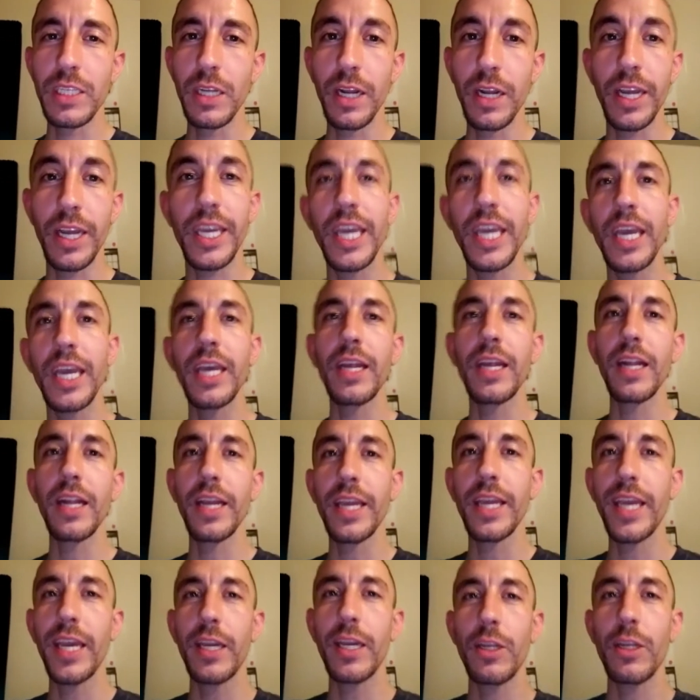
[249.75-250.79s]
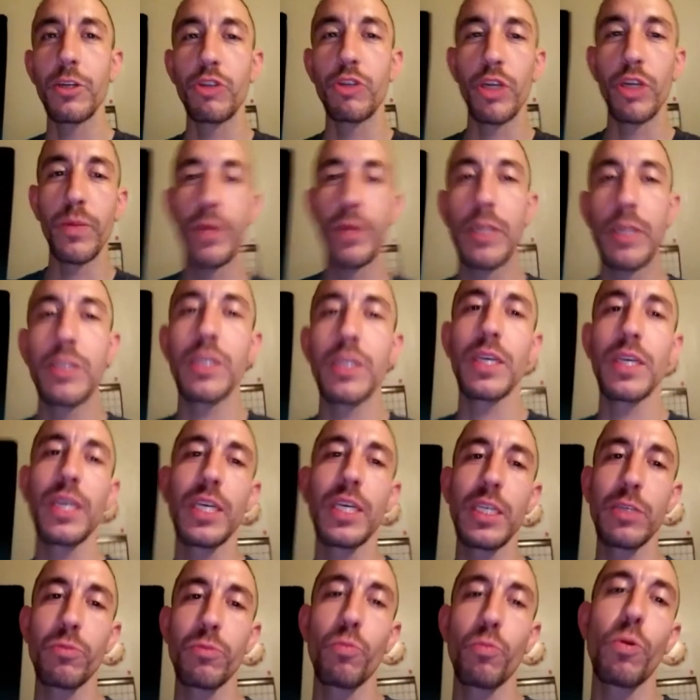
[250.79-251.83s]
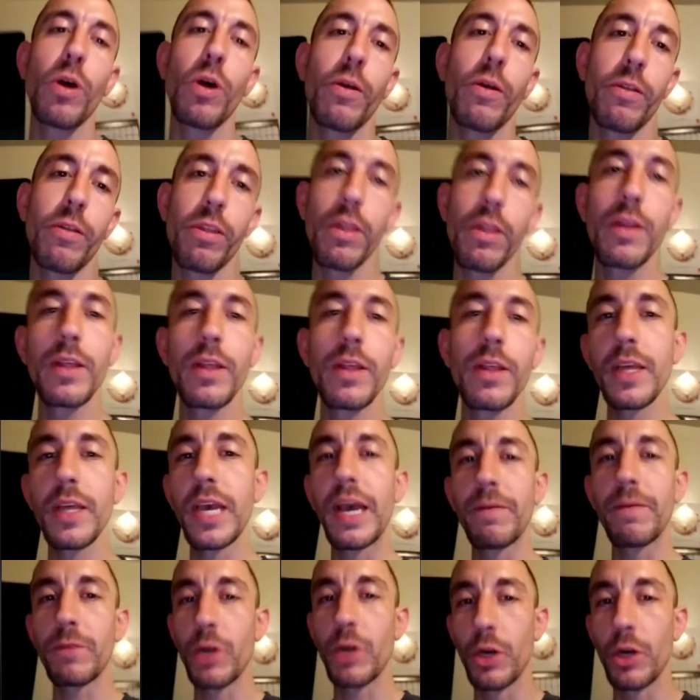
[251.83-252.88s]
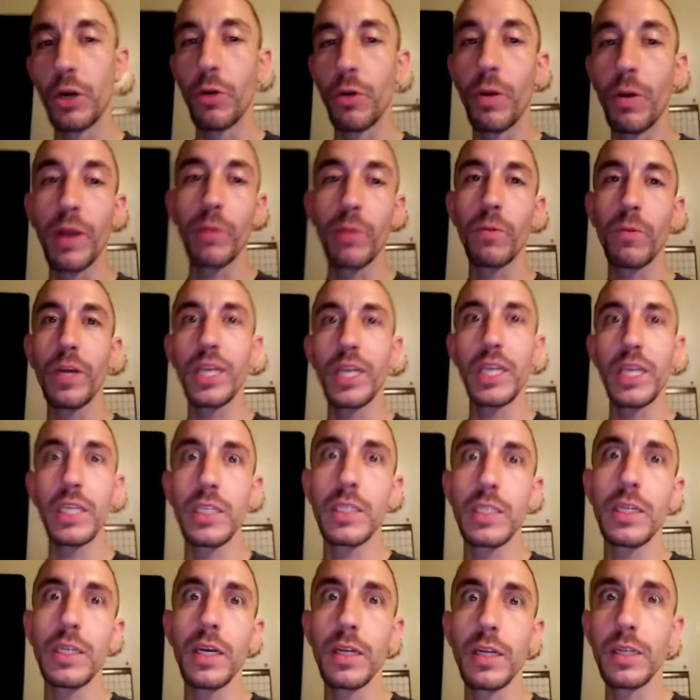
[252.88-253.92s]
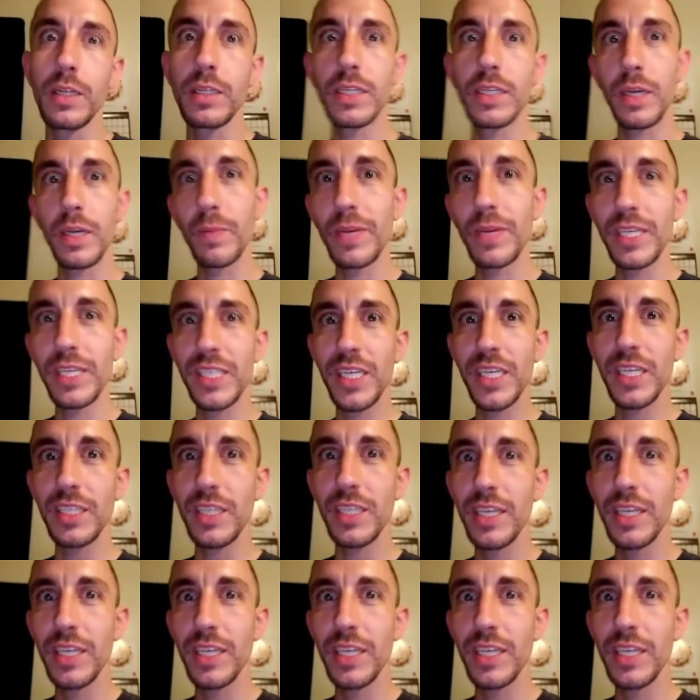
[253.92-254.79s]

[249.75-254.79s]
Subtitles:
I can't contribute to his wealth after knowing what he's done. Does that make sense?